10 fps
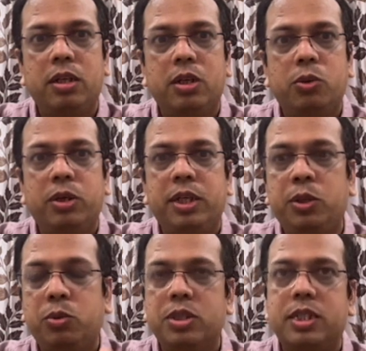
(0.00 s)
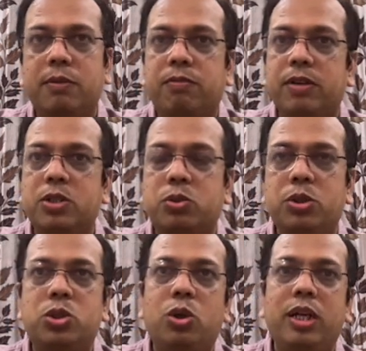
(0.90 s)
do it in two steps. First to
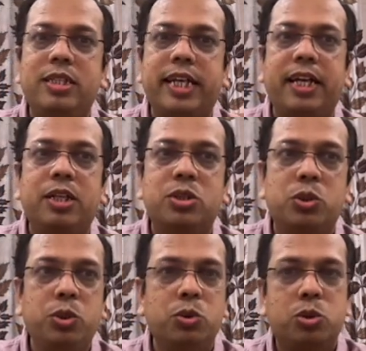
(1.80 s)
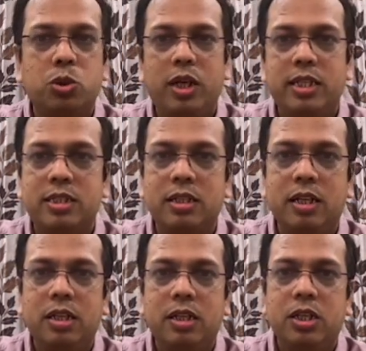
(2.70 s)
install, and second is to use. So let's
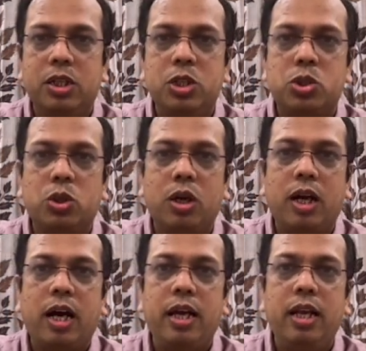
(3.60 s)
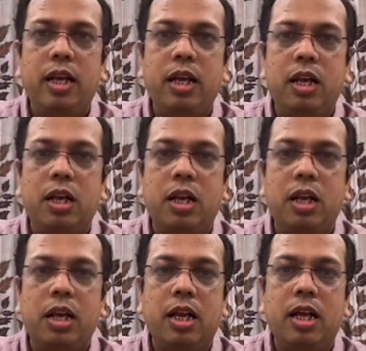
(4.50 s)
install.
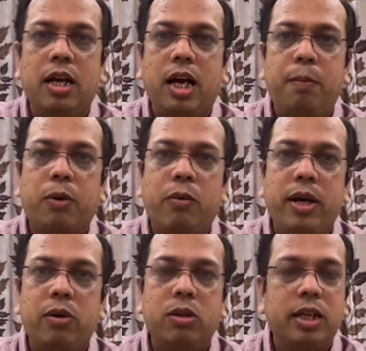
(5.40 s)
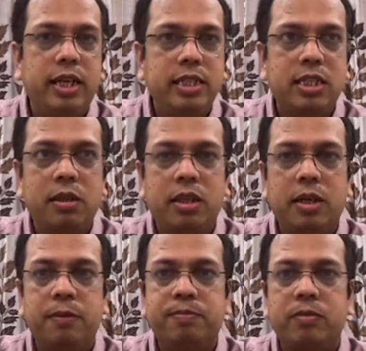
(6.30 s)
I'll provide all the links in
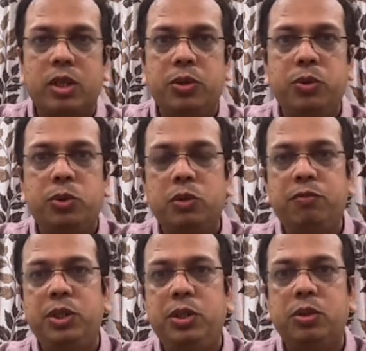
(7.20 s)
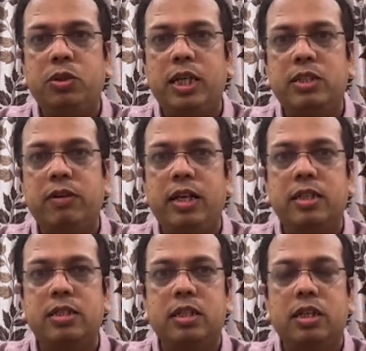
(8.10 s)
the YouTube video as well
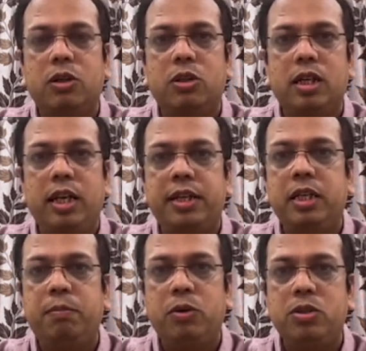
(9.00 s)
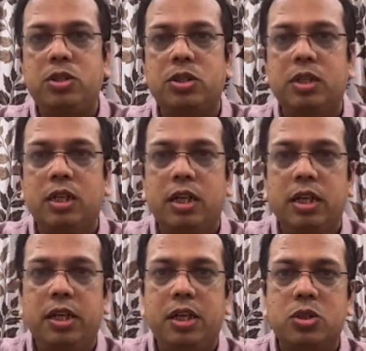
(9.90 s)
as on the LinkedIn post
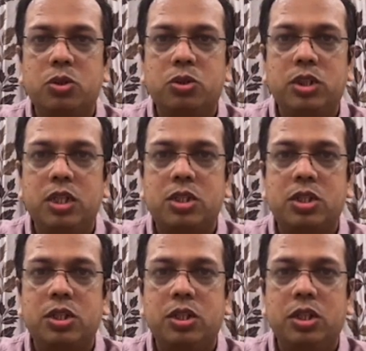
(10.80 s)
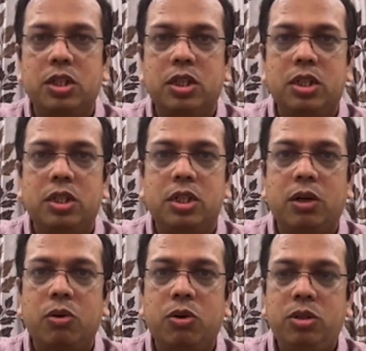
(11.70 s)
here. So just
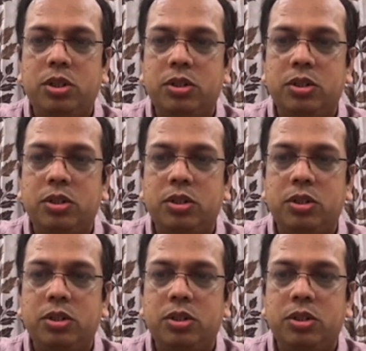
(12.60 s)
download